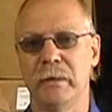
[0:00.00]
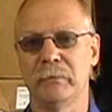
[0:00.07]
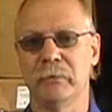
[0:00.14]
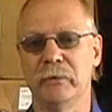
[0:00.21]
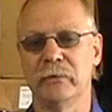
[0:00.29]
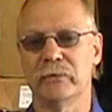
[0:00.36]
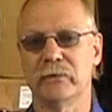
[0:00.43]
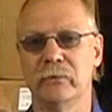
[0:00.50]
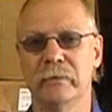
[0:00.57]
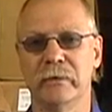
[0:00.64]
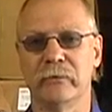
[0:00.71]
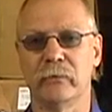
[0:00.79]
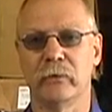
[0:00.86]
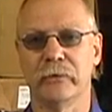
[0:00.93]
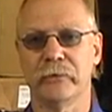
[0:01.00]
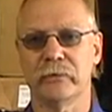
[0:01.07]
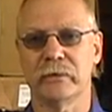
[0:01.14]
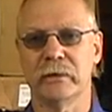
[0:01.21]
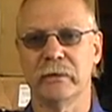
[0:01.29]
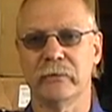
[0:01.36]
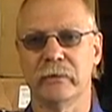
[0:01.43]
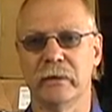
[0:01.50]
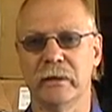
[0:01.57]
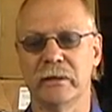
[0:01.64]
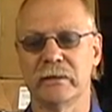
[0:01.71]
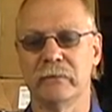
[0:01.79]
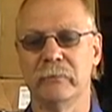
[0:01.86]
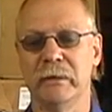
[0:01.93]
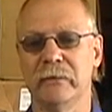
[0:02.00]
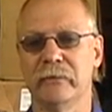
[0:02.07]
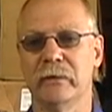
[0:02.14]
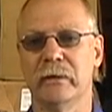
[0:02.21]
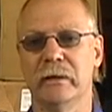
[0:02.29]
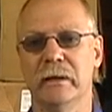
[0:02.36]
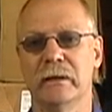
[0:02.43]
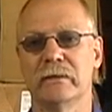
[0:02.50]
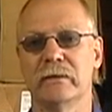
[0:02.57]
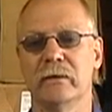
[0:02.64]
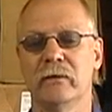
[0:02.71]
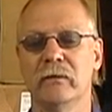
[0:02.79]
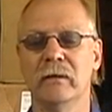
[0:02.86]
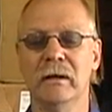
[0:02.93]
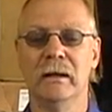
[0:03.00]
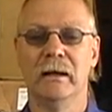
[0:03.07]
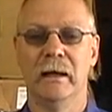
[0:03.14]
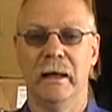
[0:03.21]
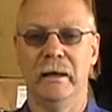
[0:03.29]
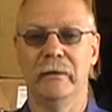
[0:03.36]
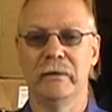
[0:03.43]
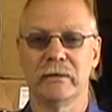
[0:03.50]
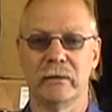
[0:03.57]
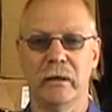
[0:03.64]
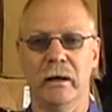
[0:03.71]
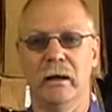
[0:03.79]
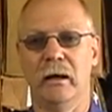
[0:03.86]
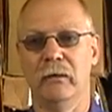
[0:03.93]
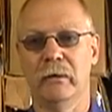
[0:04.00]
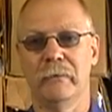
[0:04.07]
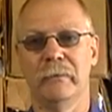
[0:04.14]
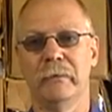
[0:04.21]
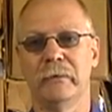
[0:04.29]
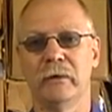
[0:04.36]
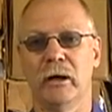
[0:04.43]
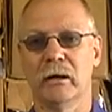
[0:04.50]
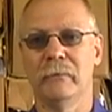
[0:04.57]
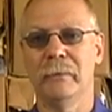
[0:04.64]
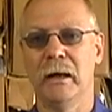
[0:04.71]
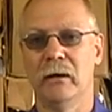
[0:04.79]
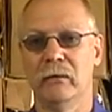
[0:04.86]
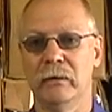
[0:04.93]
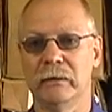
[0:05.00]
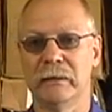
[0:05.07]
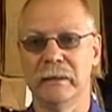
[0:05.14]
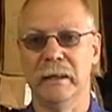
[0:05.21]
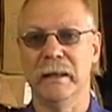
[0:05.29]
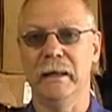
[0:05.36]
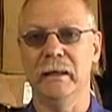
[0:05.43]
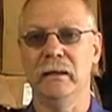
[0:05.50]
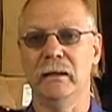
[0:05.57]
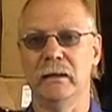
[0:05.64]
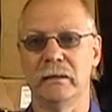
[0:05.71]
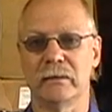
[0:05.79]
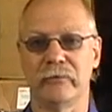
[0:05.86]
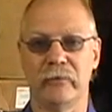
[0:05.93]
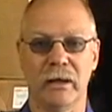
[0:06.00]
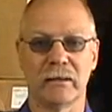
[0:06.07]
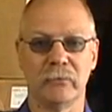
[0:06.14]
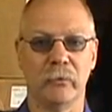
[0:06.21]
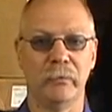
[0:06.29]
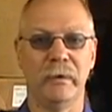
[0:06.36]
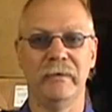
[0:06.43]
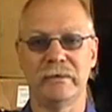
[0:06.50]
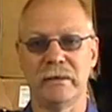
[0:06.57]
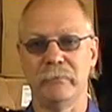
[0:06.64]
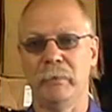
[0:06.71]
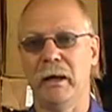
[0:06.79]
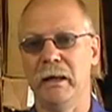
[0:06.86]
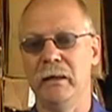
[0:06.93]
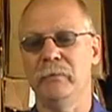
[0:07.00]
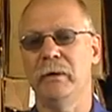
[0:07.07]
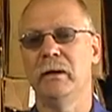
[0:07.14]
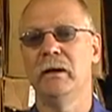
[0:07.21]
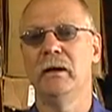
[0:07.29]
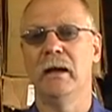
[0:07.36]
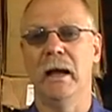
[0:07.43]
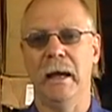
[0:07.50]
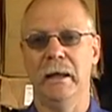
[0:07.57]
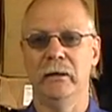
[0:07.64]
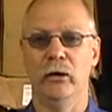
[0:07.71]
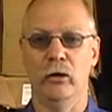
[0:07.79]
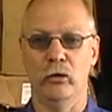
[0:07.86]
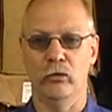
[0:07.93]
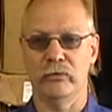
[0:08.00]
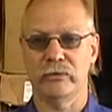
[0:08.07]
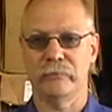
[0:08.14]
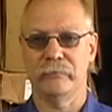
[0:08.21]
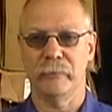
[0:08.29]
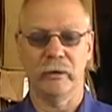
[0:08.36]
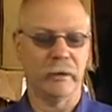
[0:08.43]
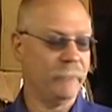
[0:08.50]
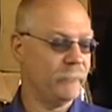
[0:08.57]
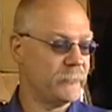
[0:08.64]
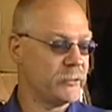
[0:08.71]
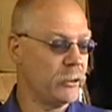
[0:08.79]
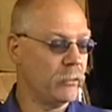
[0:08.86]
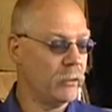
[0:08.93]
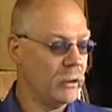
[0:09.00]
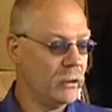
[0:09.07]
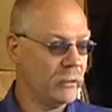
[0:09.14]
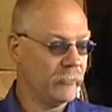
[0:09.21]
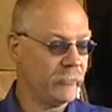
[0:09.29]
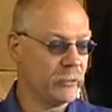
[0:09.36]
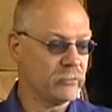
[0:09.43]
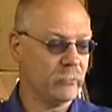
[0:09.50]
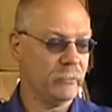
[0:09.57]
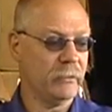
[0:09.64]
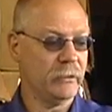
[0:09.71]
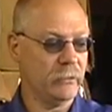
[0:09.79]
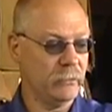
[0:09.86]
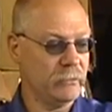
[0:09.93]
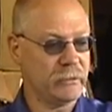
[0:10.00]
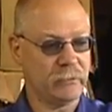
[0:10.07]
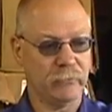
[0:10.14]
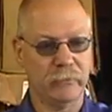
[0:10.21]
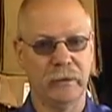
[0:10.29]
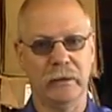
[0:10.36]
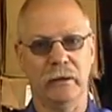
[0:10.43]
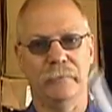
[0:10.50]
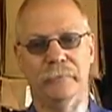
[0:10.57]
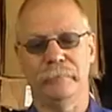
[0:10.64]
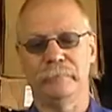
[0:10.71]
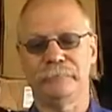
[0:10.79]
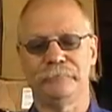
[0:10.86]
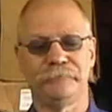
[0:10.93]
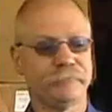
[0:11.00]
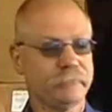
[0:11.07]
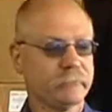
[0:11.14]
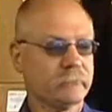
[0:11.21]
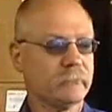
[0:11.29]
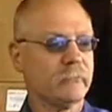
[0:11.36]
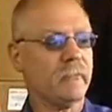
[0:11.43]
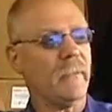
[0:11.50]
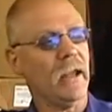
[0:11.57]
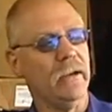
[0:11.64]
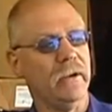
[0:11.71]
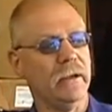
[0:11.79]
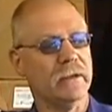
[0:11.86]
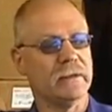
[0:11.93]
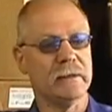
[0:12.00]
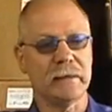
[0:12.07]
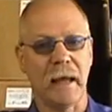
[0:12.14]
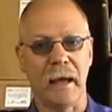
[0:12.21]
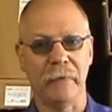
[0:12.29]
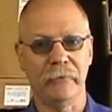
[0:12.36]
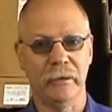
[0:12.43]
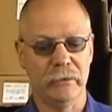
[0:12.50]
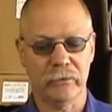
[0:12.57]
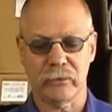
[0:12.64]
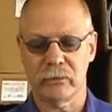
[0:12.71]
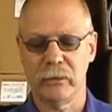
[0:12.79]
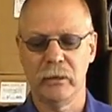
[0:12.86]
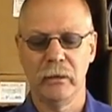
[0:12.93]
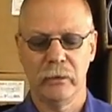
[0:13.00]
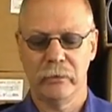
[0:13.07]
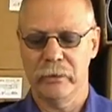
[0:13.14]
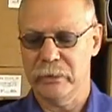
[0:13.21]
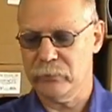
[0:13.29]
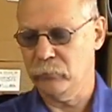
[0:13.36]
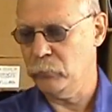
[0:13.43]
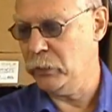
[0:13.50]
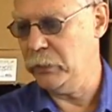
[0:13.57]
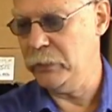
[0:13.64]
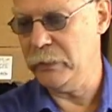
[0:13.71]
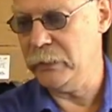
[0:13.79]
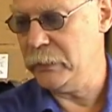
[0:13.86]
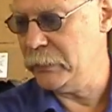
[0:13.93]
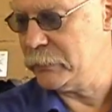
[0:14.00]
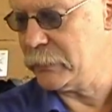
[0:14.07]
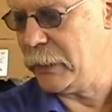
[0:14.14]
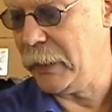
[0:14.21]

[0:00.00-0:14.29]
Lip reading: people use tubing for all sorts of different things to mean different things. So anyways, what I'm going to be talking about today is flexible PVC pipe and hose. Okay, so the first one I'm going to do is this one right here. This is 1/2 inch. This one is the